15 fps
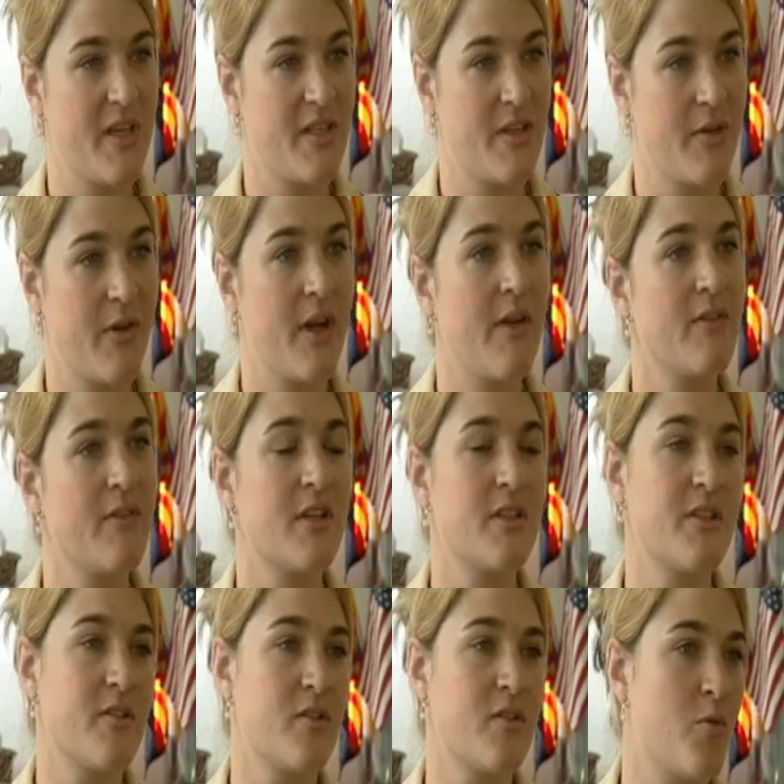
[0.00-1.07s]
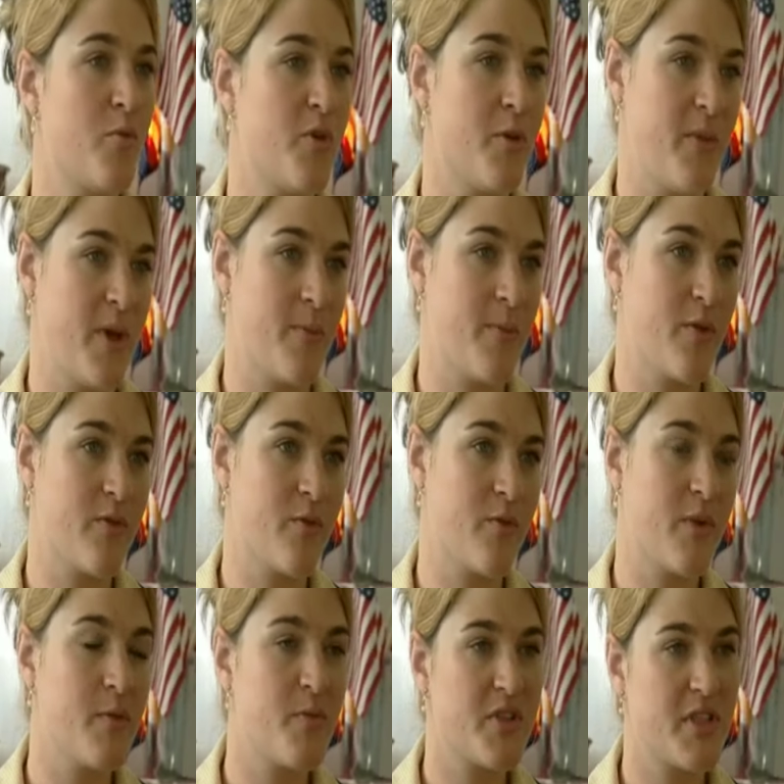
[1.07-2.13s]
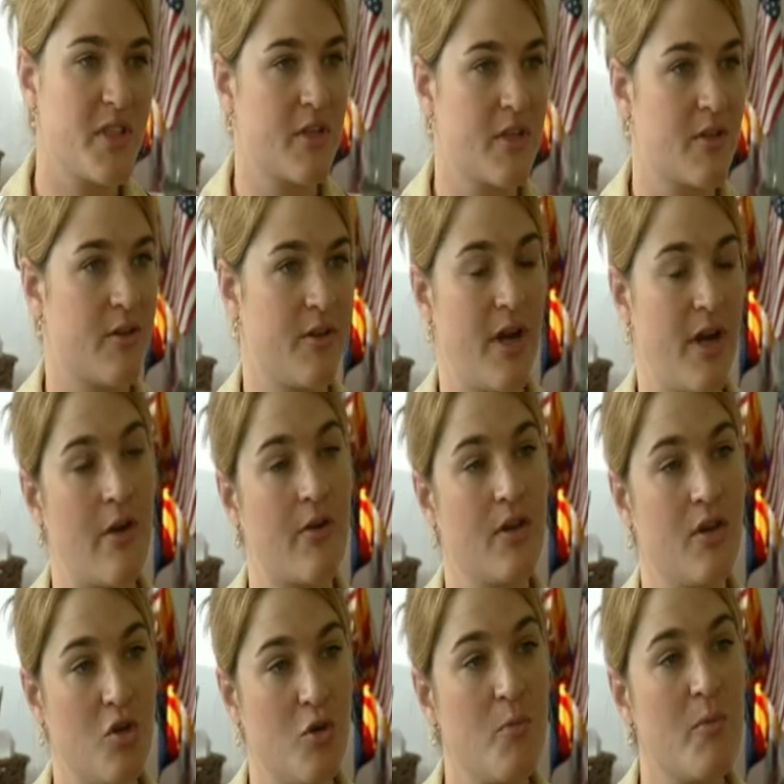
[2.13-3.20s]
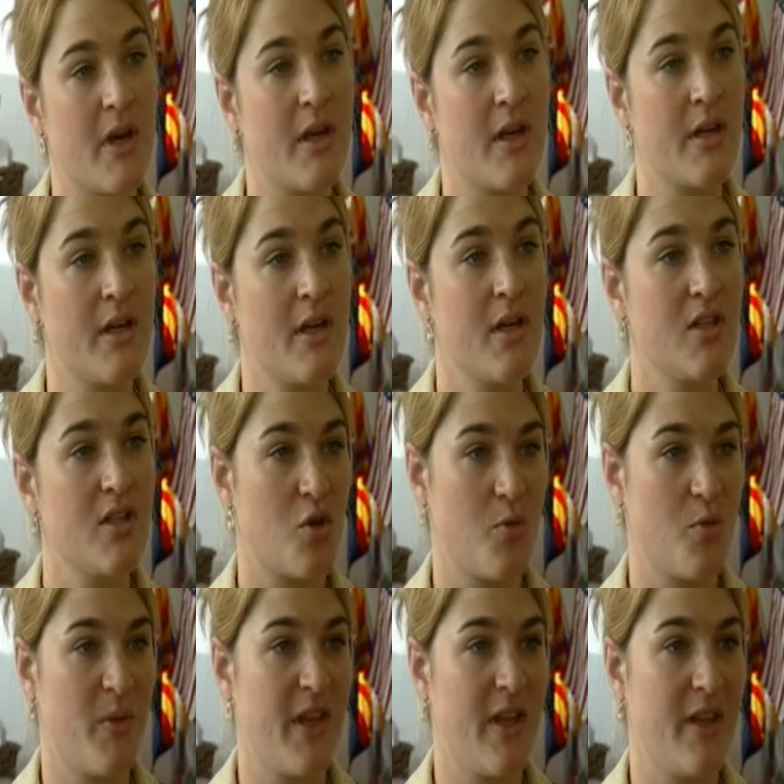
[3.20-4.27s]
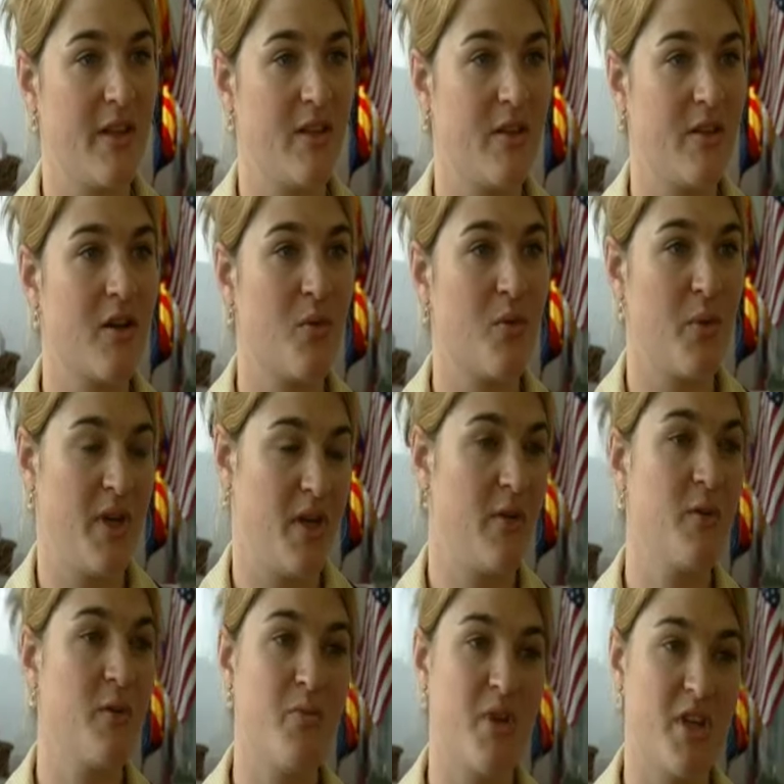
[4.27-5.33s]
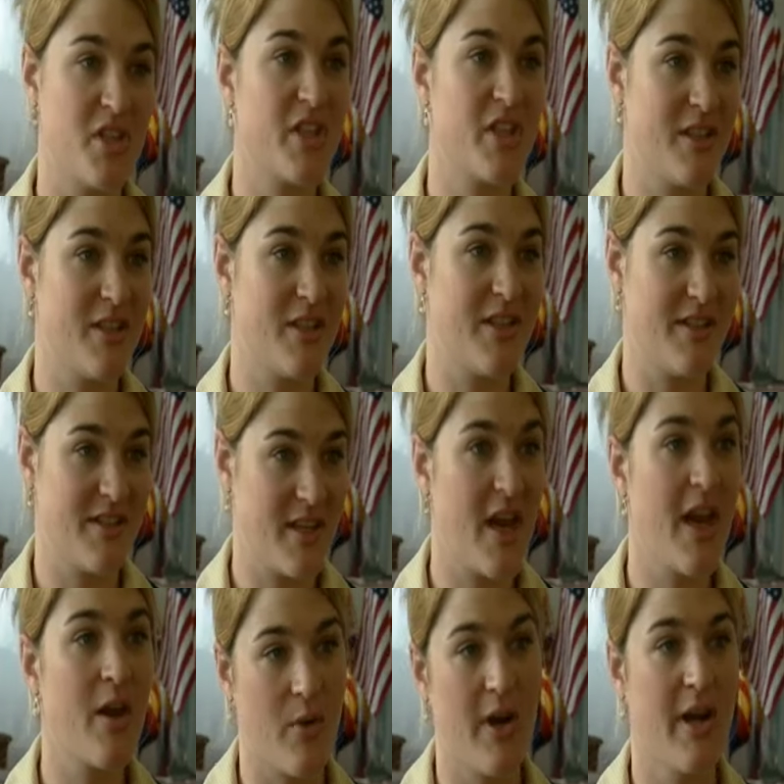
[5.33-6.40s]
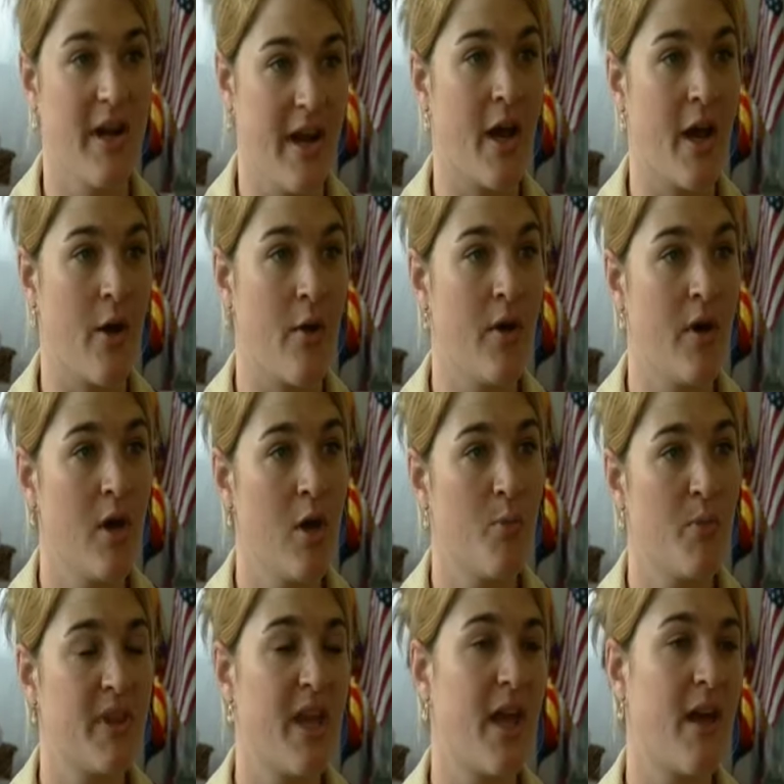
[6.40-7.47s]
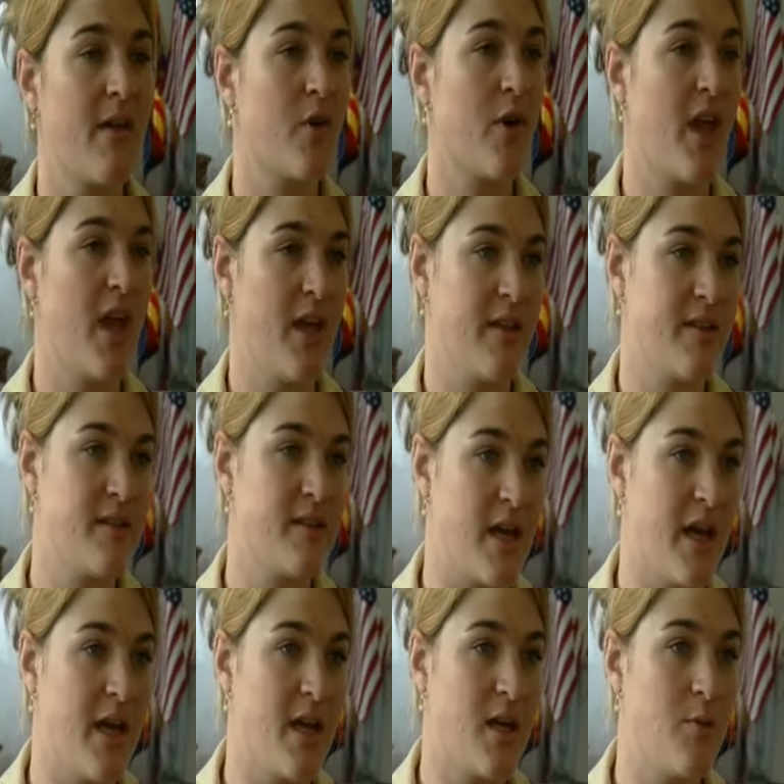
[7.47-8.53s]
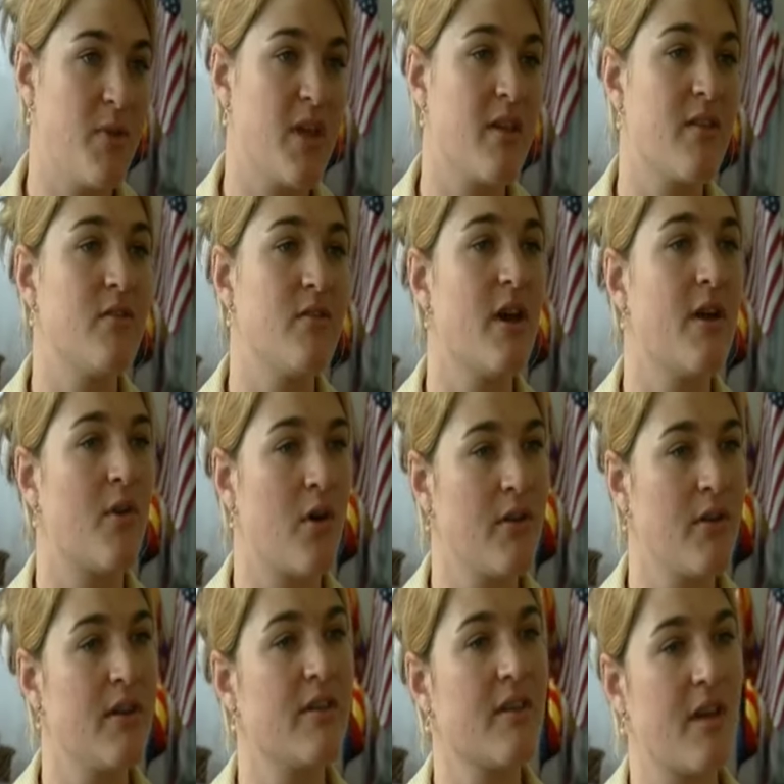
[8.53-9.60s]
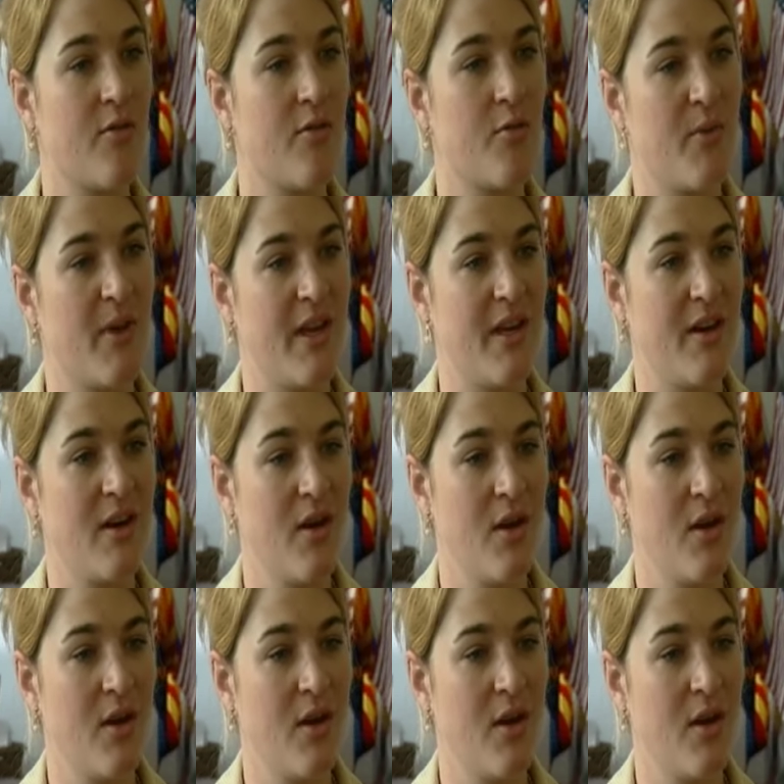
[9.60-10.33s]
can do, and I've talked to school board members, one in particular out in Yuma, told me, look, we know the budget is tight right now, but they have their hands tied because you have all these government